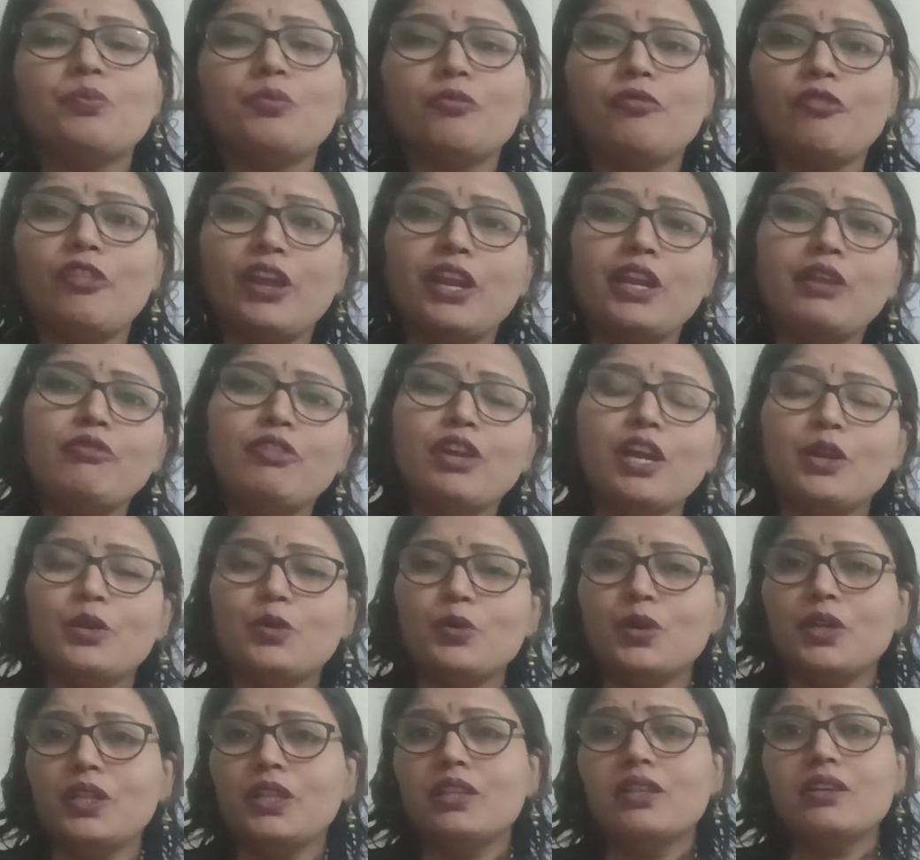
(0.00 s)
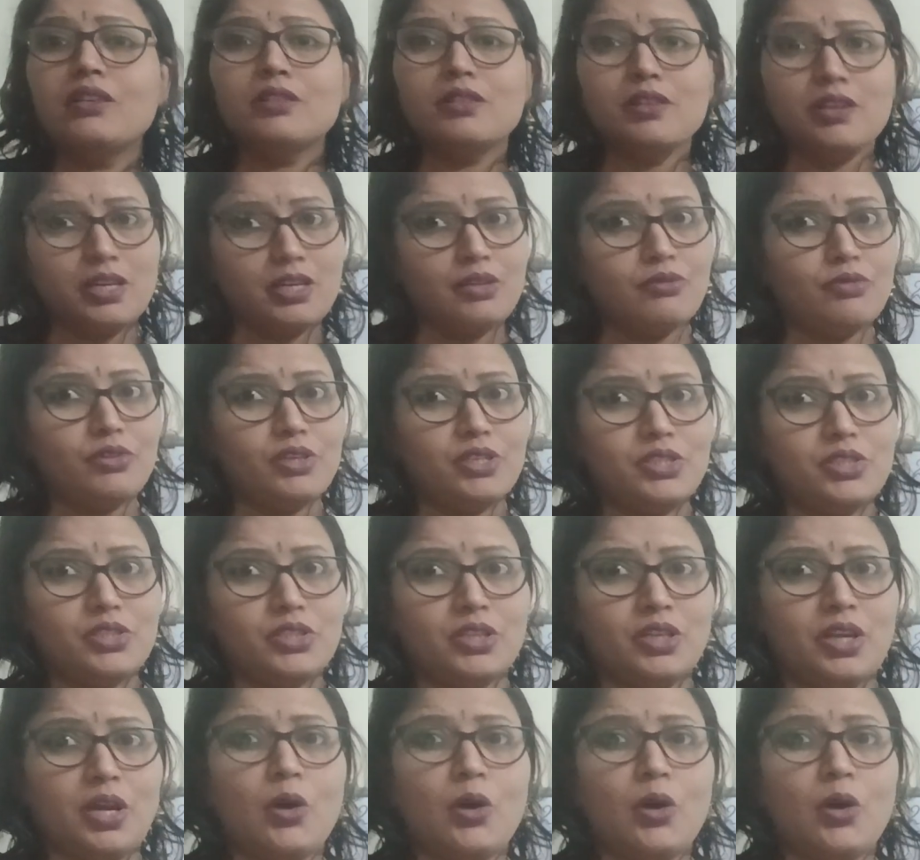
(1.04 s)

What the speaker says: when we are doing the conversion,